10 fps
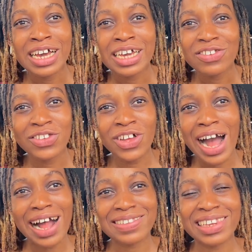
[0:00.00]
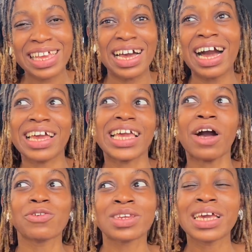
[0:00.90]
She's not acting like, how
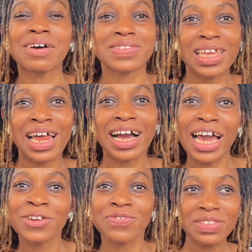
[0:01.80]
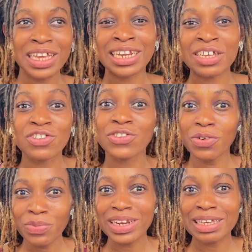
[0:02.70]
could he have said that kind of thing? And she's
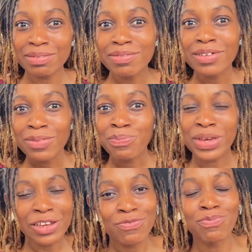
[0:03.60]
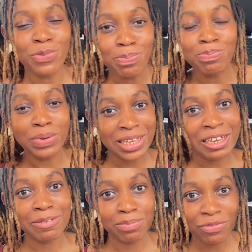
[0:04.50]
not really being
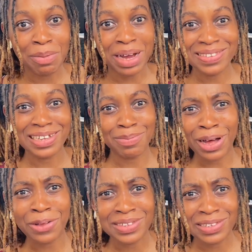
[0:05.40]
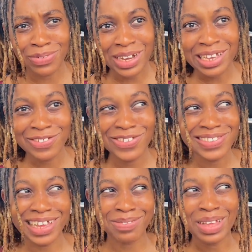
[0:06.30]
big dramatic about it, right? She's
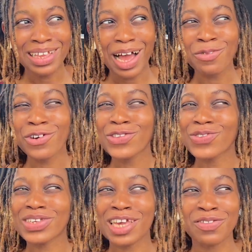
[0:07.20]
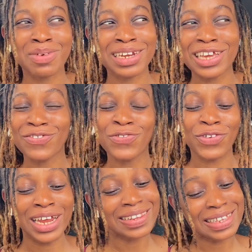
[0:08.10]
just like, I'm going to give him an earful
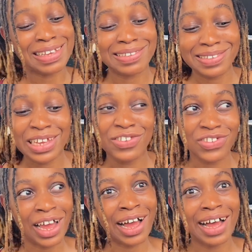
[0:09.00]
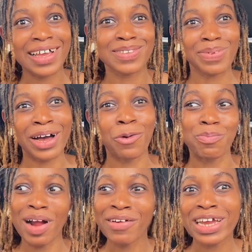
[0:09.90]
for that thing he said, as far, I'll
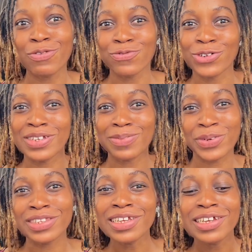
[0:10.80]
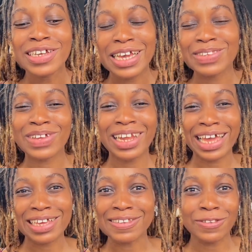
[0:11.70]
para him for it. But it's not
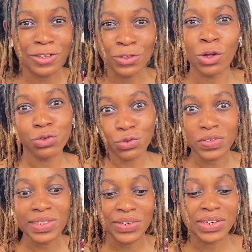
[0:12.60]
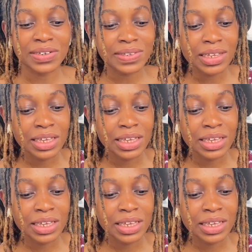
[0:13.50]
like, it's not too serious.